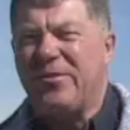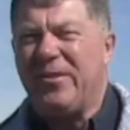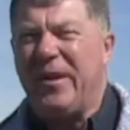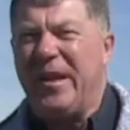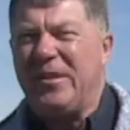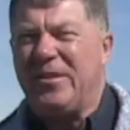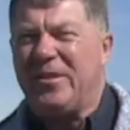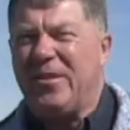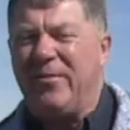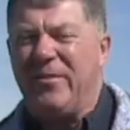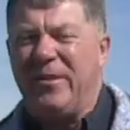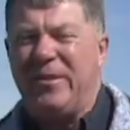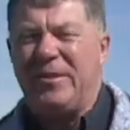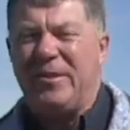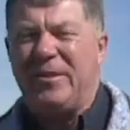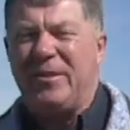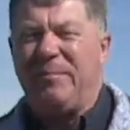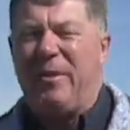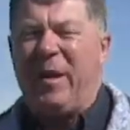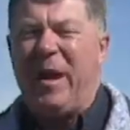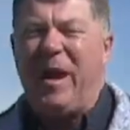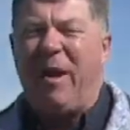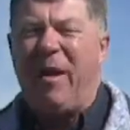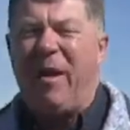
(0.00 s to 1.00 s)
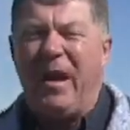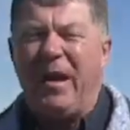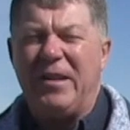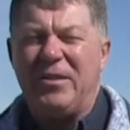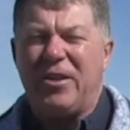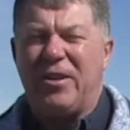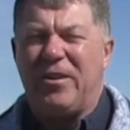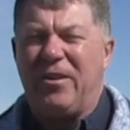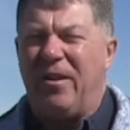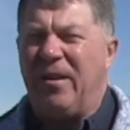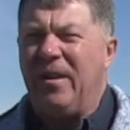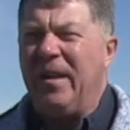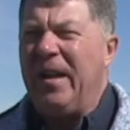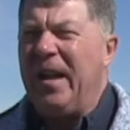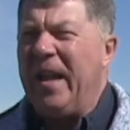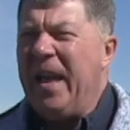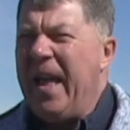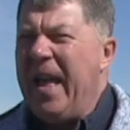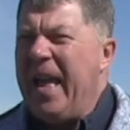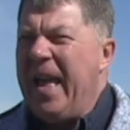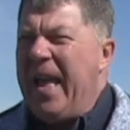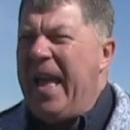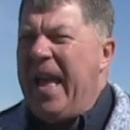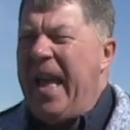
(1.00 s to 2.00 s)
stressor, which is biological.
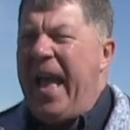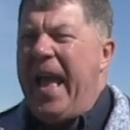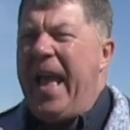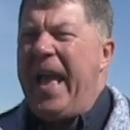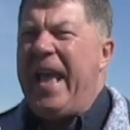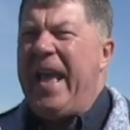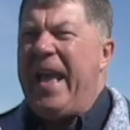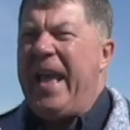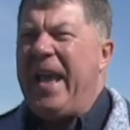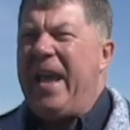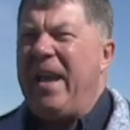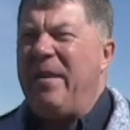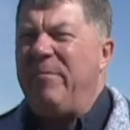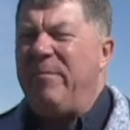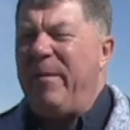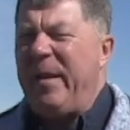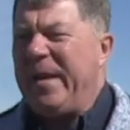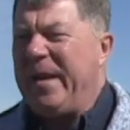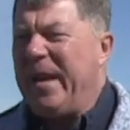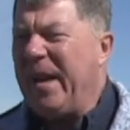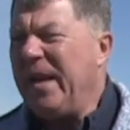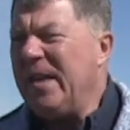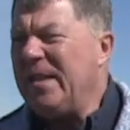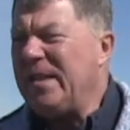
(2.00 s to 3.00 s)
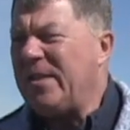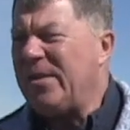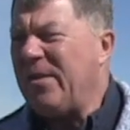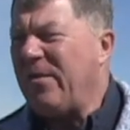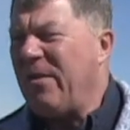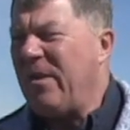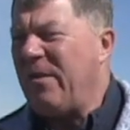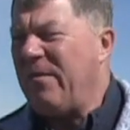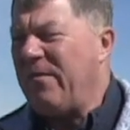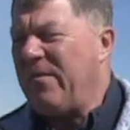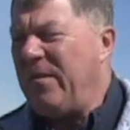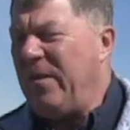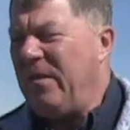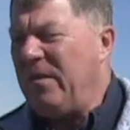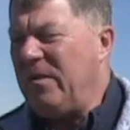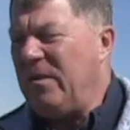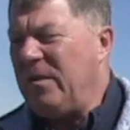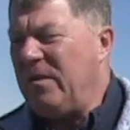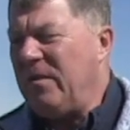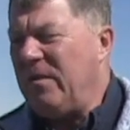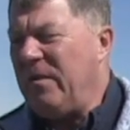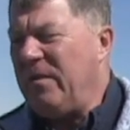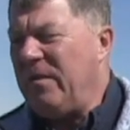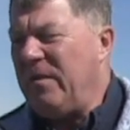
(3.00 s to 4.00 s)
And because there were,
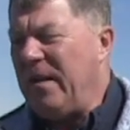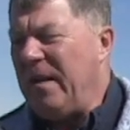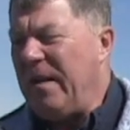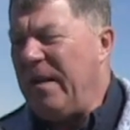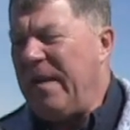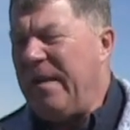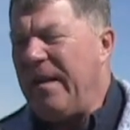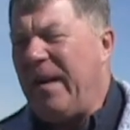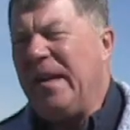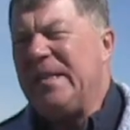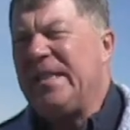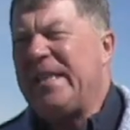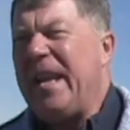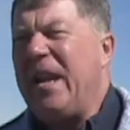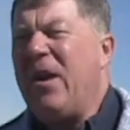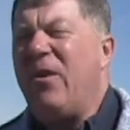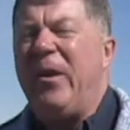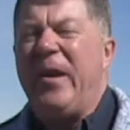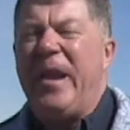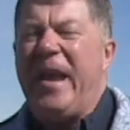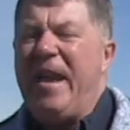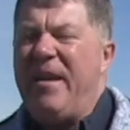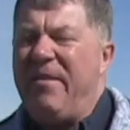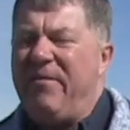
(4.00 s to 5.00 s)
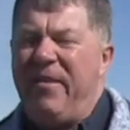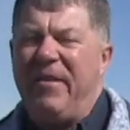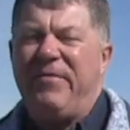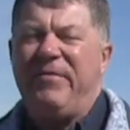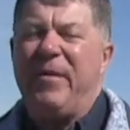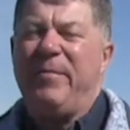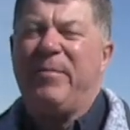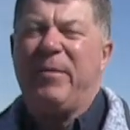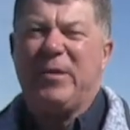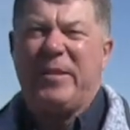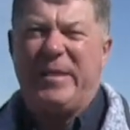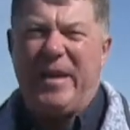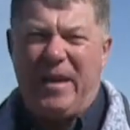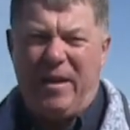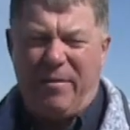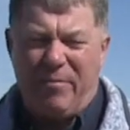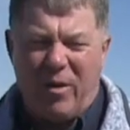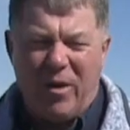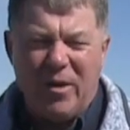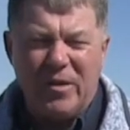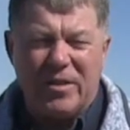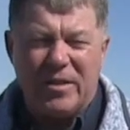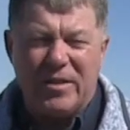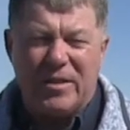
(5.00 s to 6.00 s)
let's say only 50%
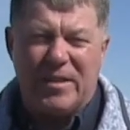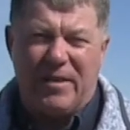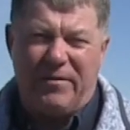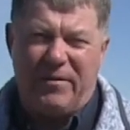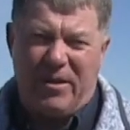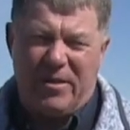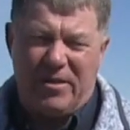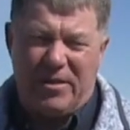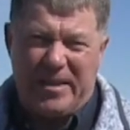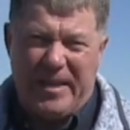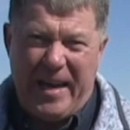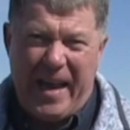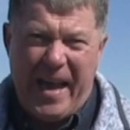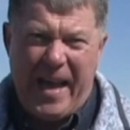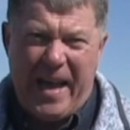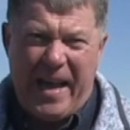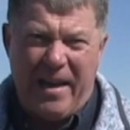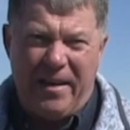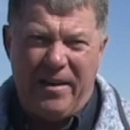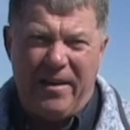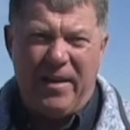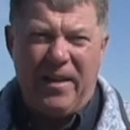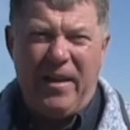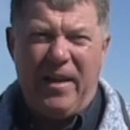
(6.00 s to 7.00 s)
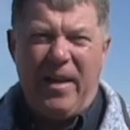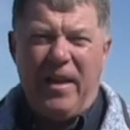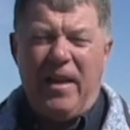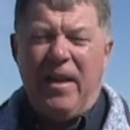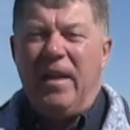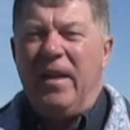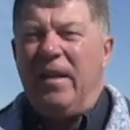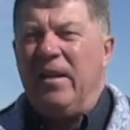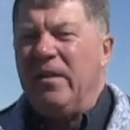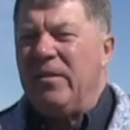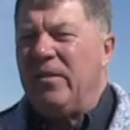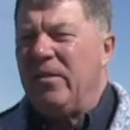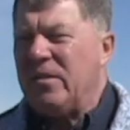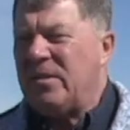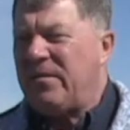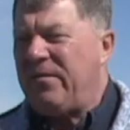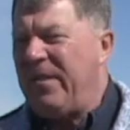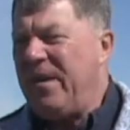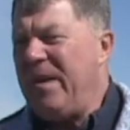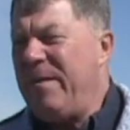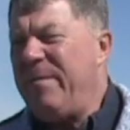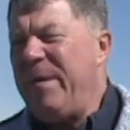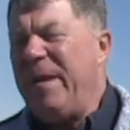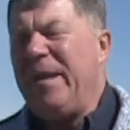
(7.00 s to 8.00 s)
emergence of your stand, those
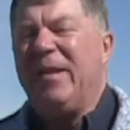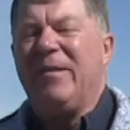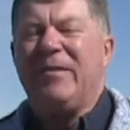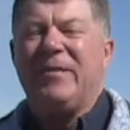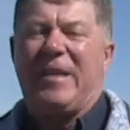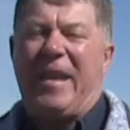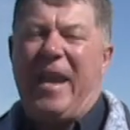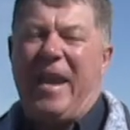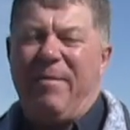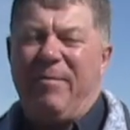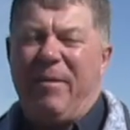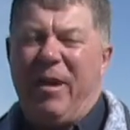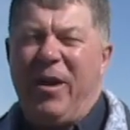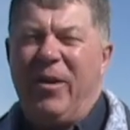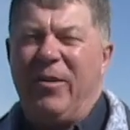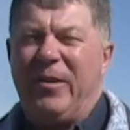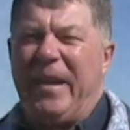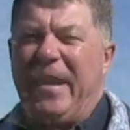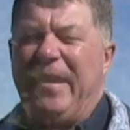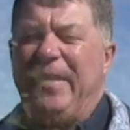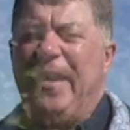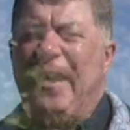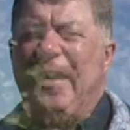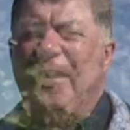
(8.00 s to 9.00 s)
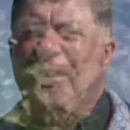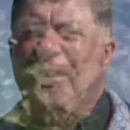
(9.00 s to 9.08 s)
flea beetles came out and they